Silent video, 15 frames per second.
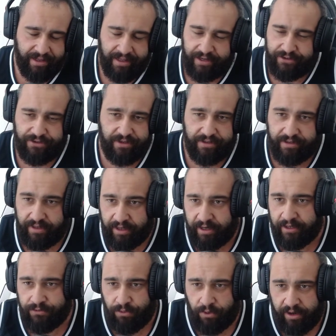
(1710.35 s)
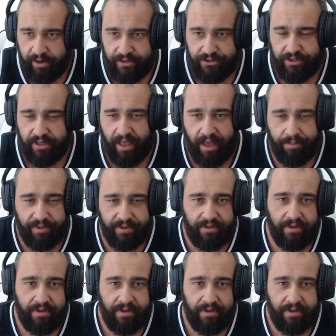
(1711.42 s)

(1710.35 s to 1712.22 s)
That's just, it is what it is. Shit happened.